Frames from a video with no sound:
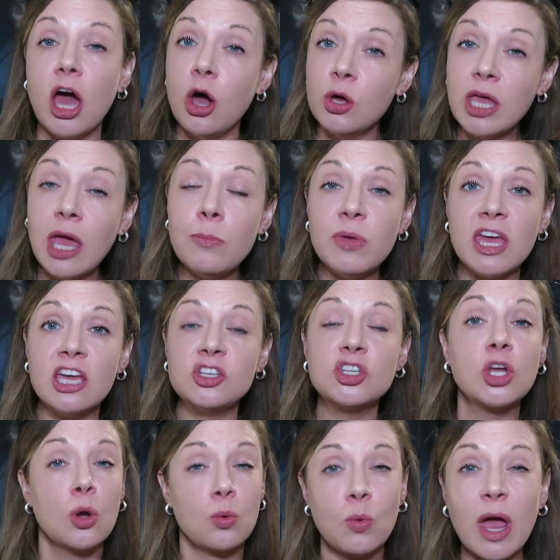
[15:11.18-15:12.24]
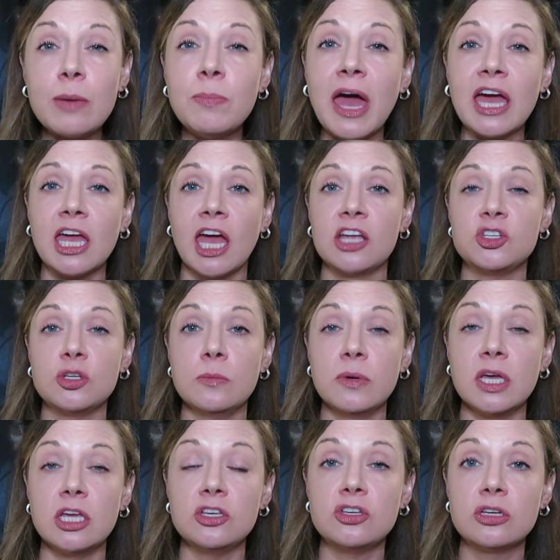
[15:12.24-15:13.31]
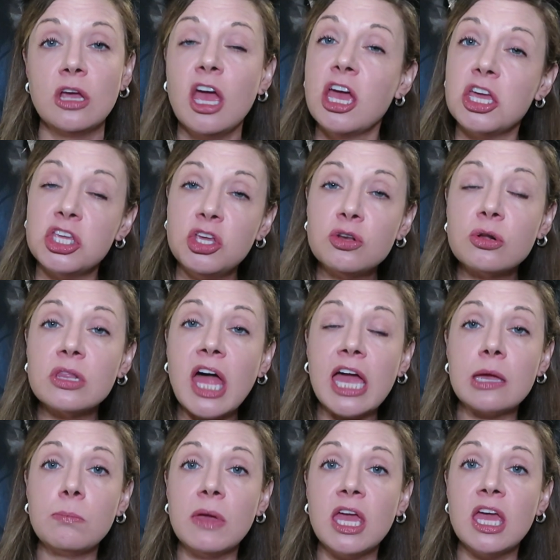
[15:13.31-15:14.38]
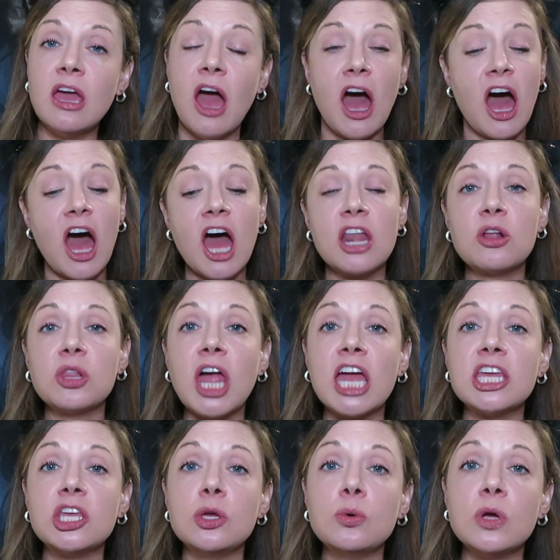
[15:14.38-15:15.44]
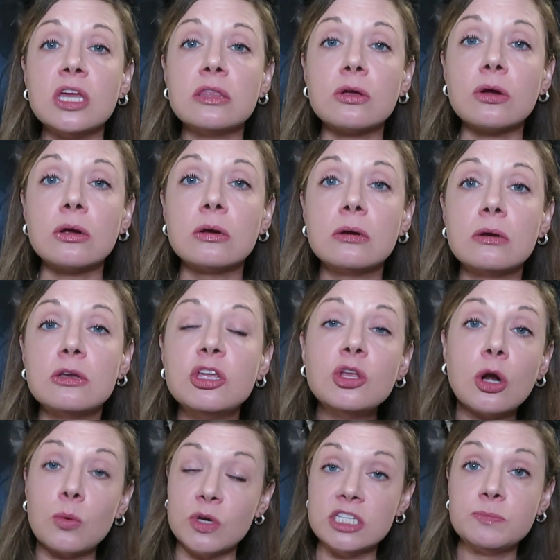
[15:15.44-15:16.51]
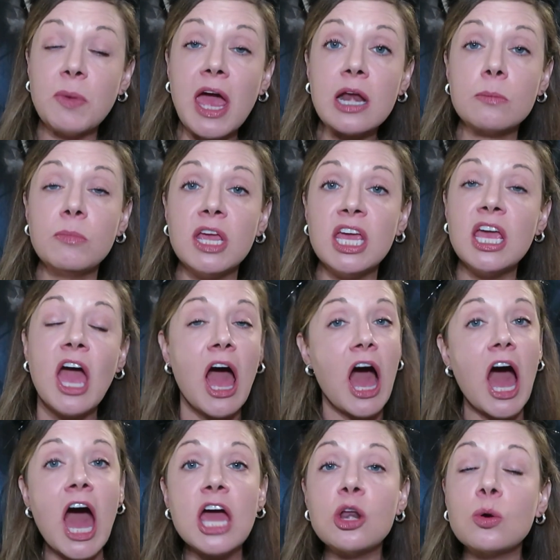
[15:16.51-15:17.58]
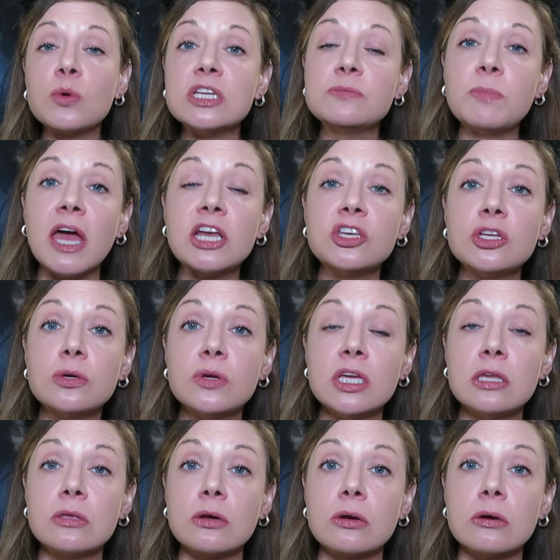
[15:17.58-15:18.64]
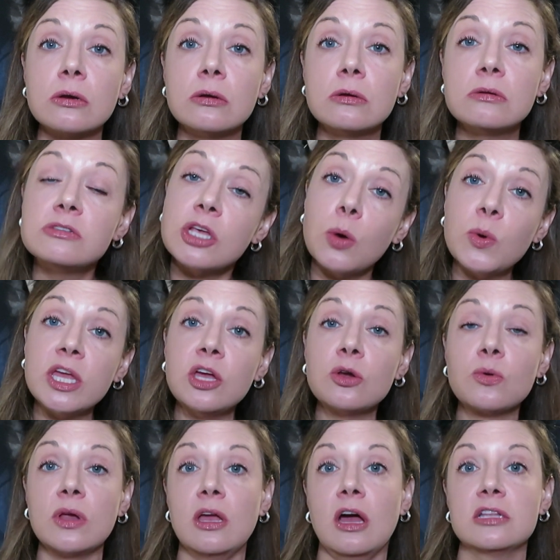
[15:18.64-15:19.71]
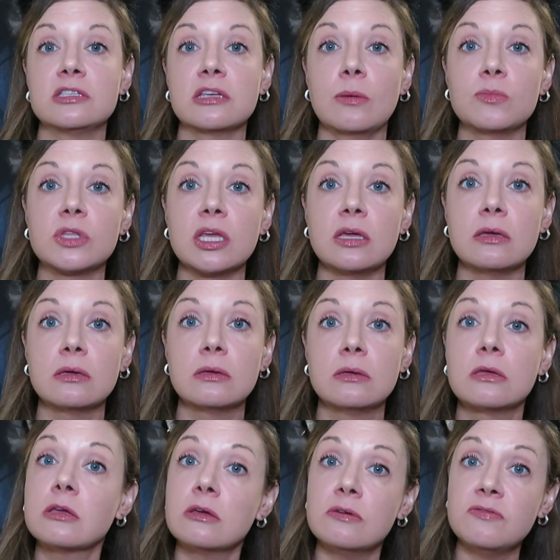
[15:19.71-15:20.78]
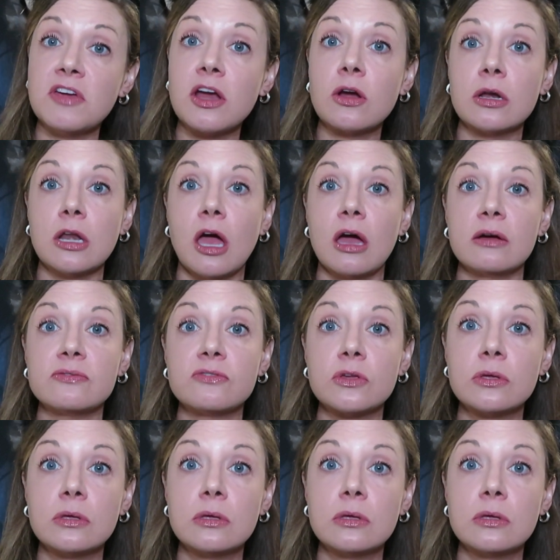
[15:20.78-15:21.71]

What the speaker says: Okay, bitch, right back at you, bitch. You don't like me, I don't like you either. You don't respect me, I don't respect you either. So we agree on something. Fair enough.